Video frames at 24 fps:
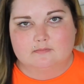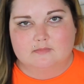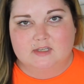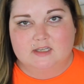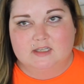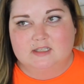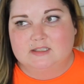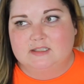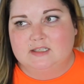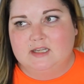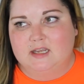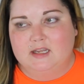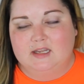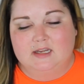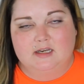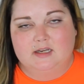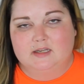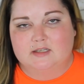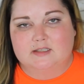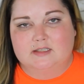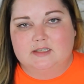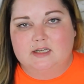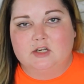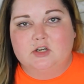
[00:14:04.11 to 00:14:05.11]
He's dead. He
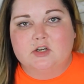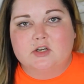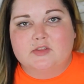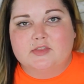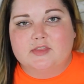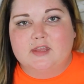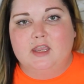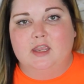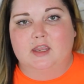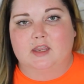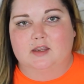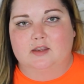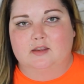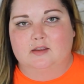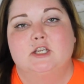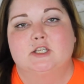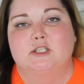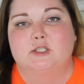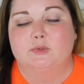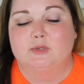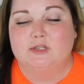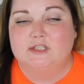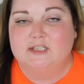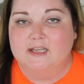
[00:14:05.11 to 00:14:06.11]
doesn't hear a thing.
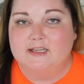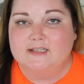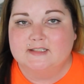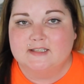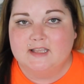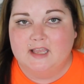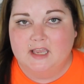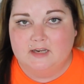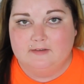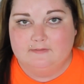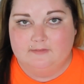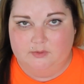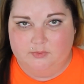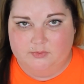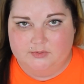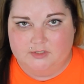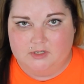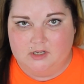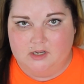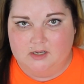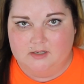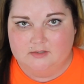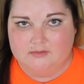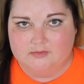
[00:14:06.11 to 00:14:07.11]
So he takes the headphones
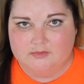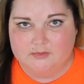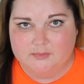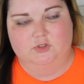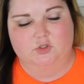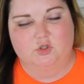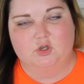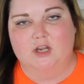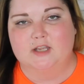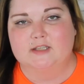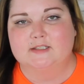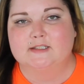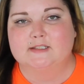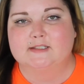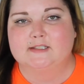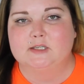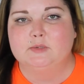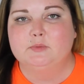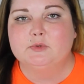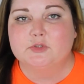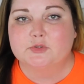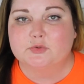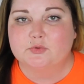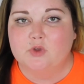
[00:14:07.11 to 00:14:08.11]
off, tries to see
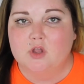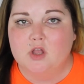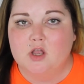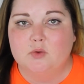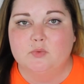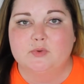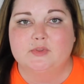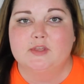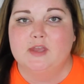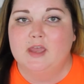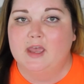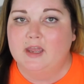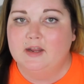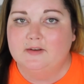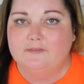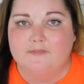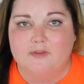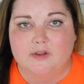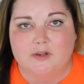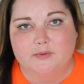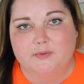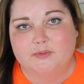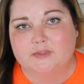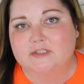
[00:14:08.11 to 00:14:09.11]
what's wrong with the
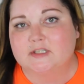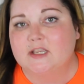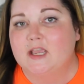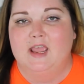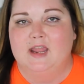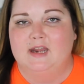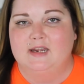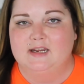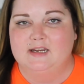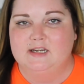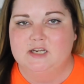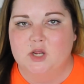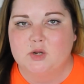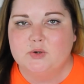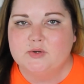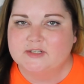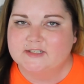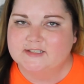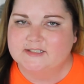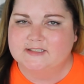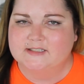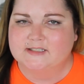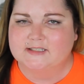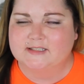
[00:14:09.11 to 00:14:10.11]
headphones, and he
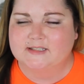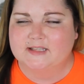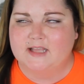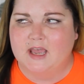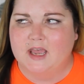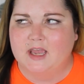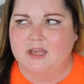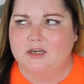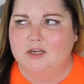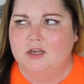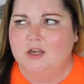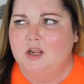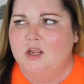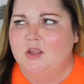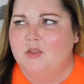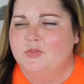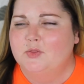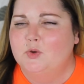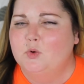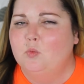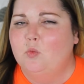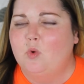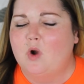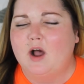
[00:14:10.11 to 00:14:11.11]
notices that
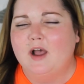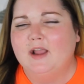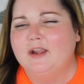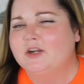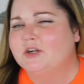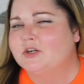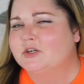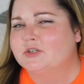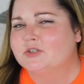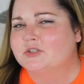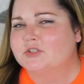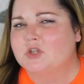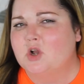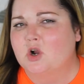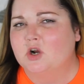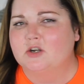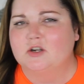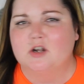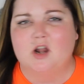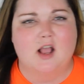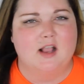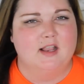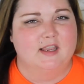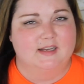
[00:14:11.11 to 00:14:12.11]
the wires are
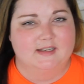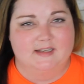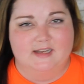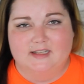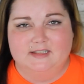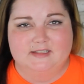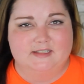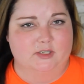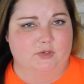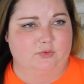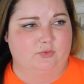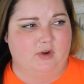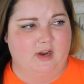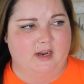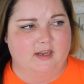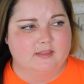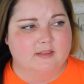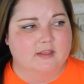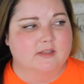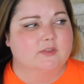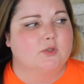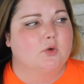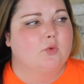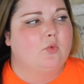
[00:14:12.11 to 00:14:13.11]
not connected right.
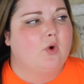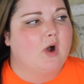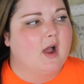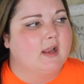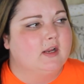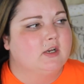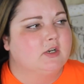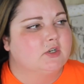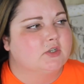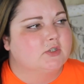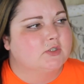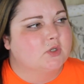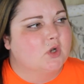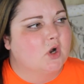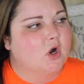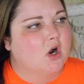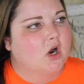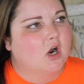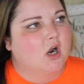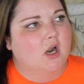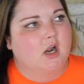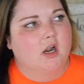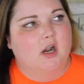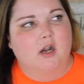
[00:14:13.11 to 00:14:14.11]
Like the wires
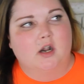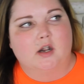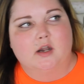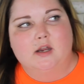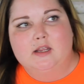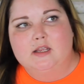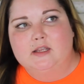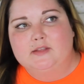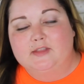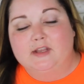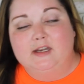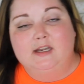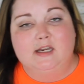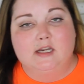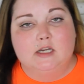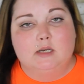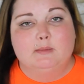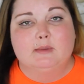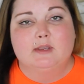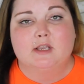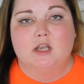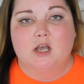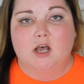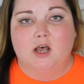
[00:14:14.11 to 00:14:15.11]
are, they need to
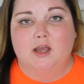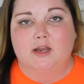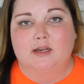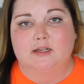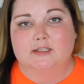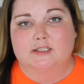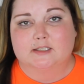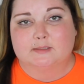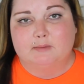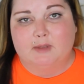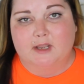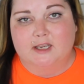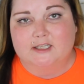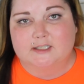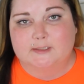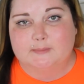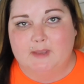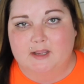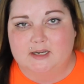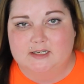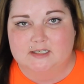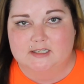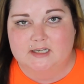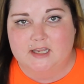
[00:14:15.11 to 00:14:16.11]
be cut and spliced
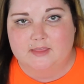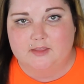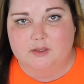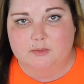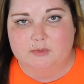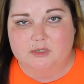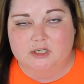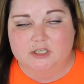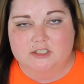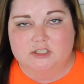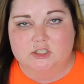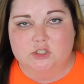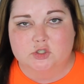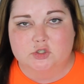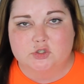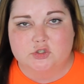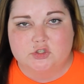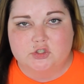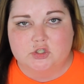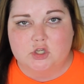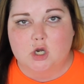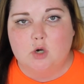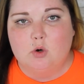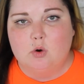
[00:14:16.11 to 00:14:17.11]
back together because they're
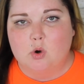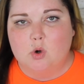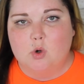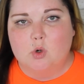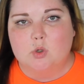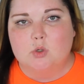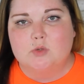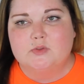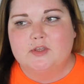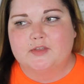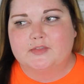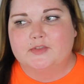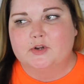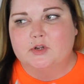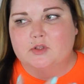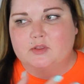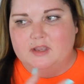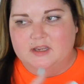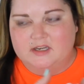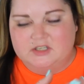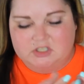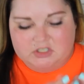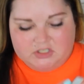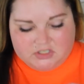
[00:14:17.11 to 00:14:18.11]
so old that they're
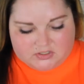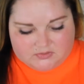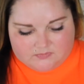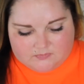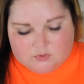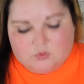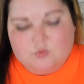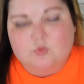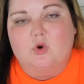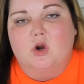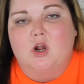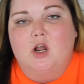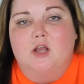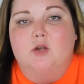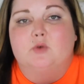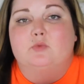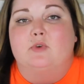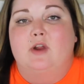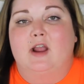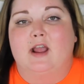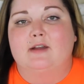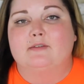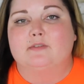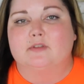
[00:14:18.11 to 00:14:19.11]
like just
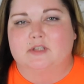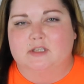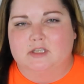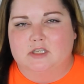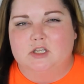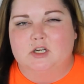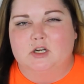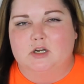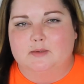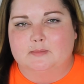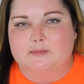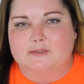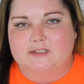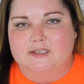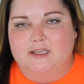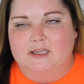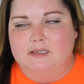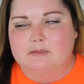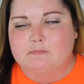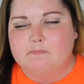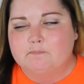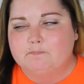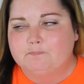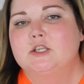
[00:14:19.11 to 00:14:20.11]
unraveling. You know what I'm
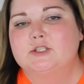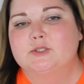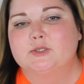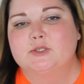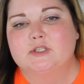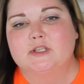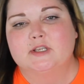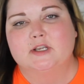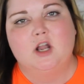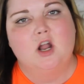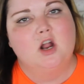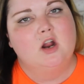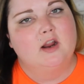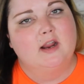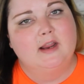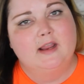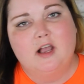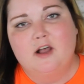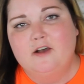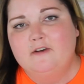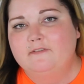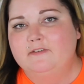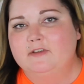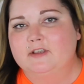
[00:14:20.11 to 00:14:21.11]
saying? So he's like, all right,
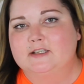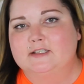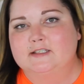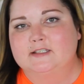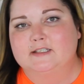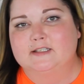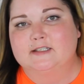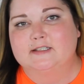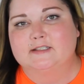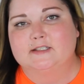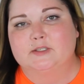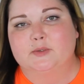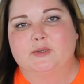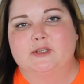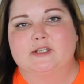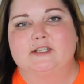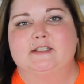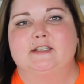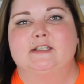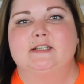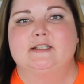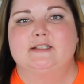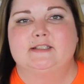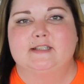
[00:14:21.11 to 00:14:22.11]
I'll fix this. So he
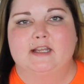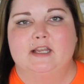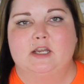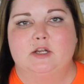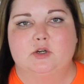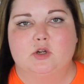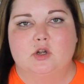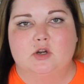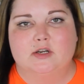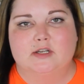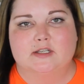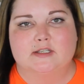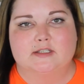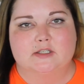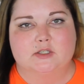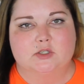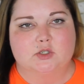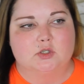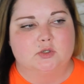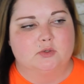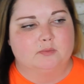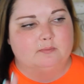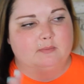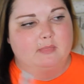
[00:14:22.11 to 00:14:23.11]
sits down on his
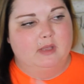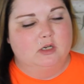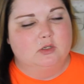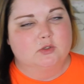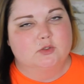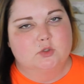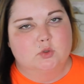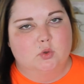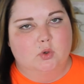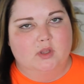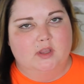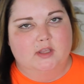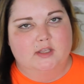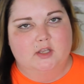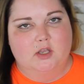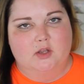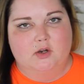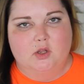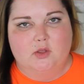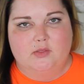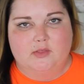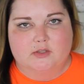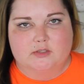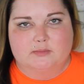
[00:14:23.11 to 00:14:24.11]
little metal toilet. Y'all
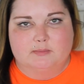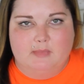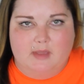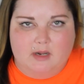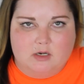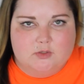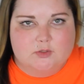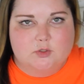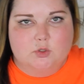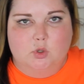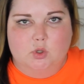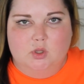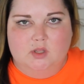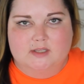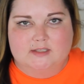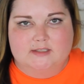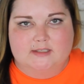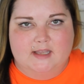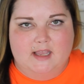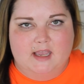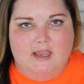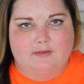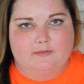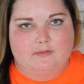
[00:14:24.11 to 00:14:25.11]
know those metal toilets
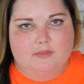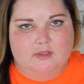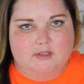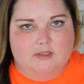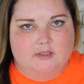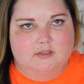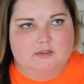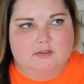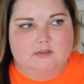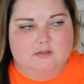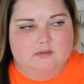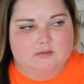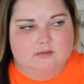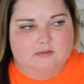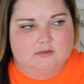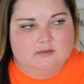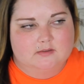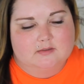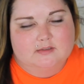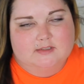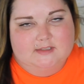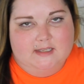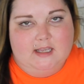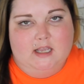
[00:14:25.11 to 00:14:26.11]
they have in the
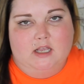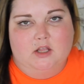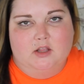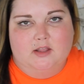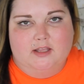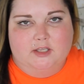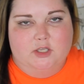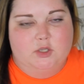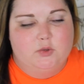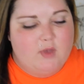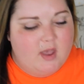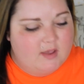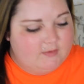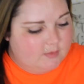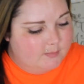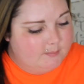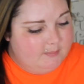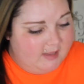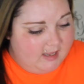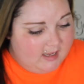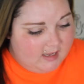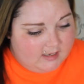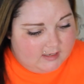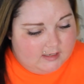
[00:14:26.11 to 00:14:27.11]
cell? Like you have a
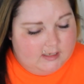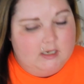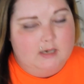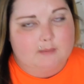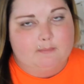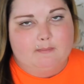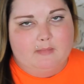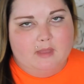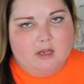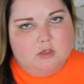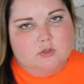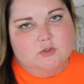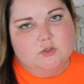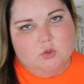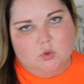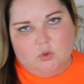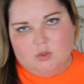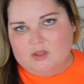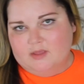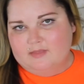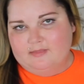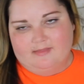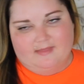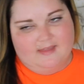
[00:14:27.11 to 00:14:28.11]
bed and a metal
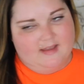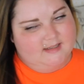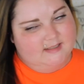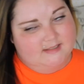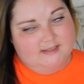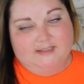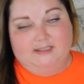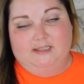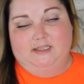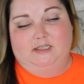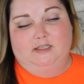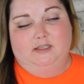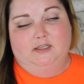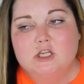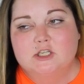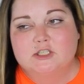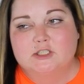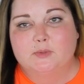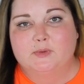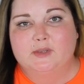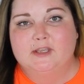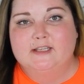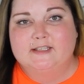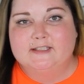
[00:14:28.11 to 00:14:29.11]
toilet and that's it.
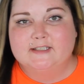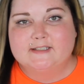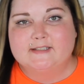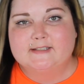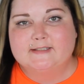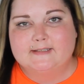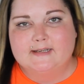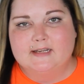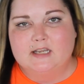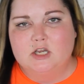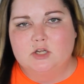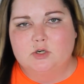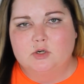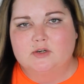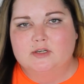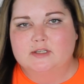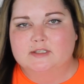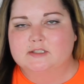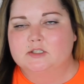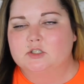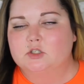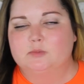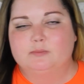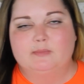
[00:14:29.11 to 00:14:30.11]
So he sits down on his
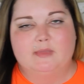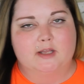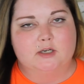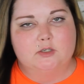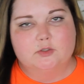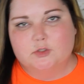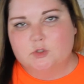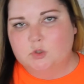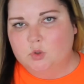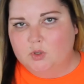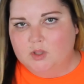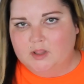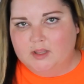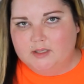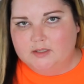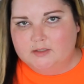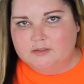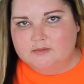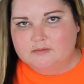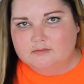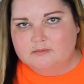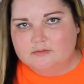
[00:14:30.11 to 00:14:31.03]
little metal toilet,